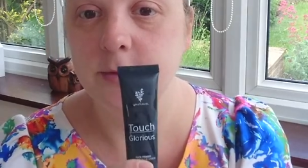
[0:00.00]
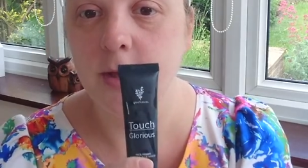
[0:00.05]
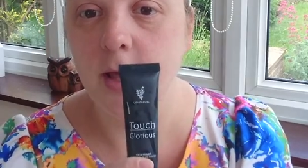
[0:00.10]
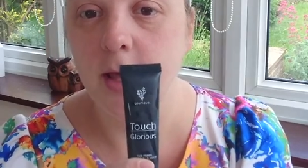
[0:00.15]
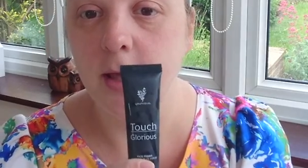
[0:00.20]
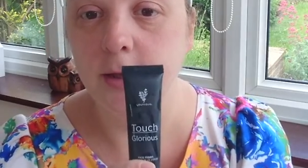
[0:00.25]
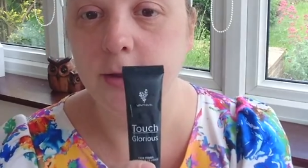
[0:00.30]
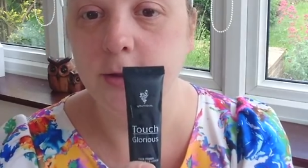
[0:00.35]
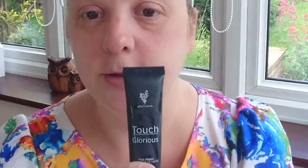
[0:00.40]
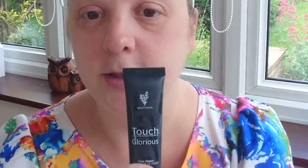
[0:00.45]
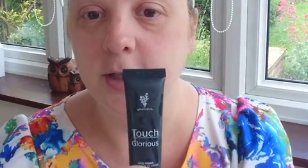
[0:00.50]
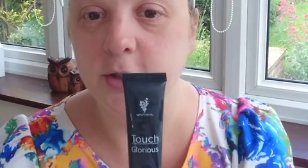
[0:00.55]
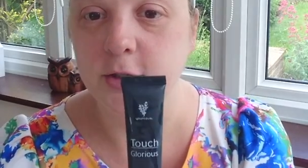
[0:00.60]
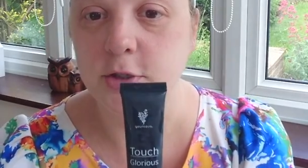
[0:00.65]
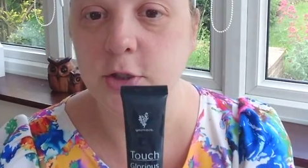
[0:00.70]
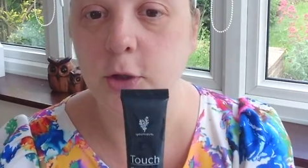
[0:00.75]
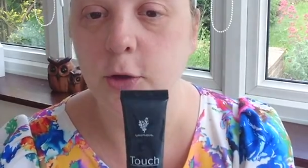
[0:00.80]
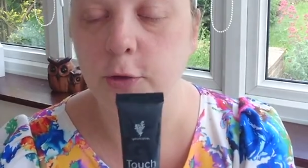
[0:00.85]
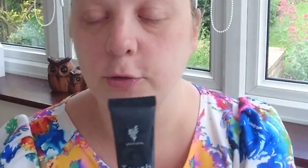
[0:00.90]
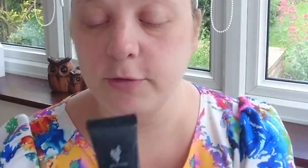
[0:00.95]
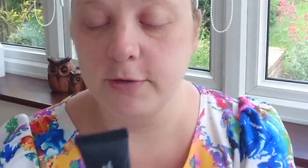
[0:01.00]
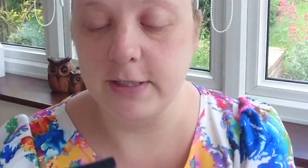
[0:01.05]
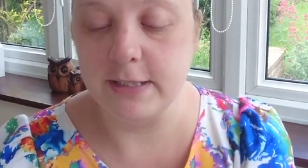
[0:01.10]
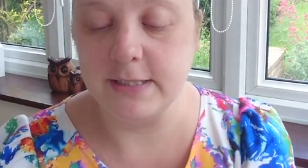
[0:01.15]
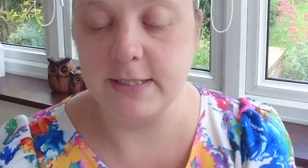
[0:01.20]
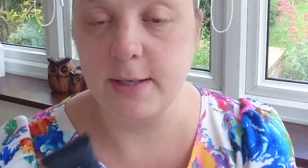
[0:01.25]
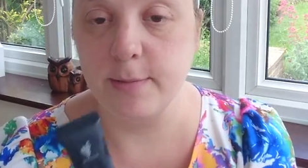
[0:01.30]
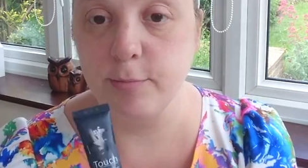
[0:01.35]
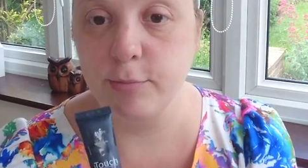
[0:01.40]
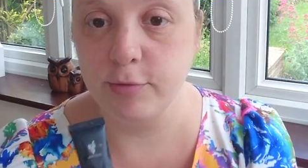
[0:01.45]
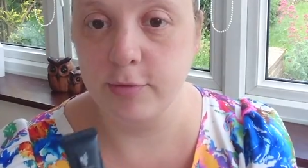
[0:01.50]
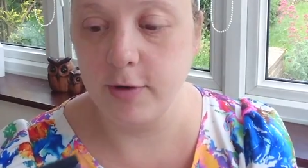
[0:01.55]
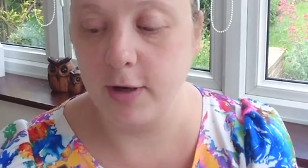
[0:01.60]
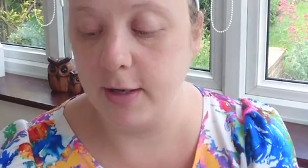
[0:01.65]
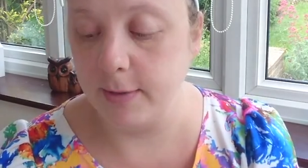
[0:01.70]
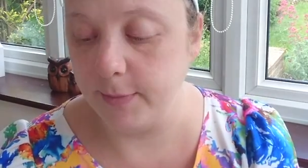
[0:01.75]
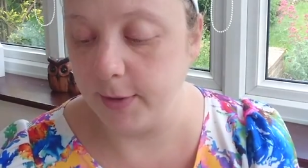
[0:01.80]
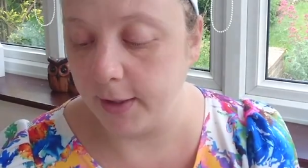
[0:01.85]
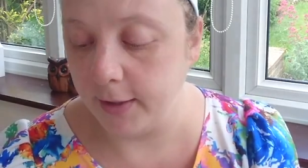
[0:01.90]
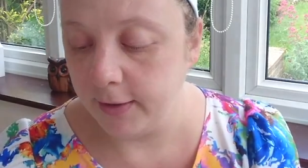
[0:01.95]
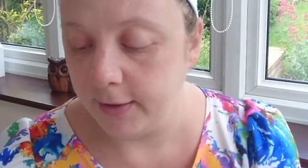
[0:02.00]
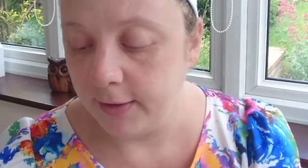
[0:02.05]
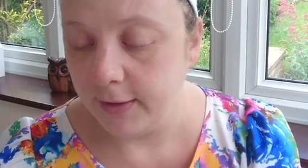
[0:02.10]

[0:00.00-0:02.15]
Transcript: the Touch Glorious Primer.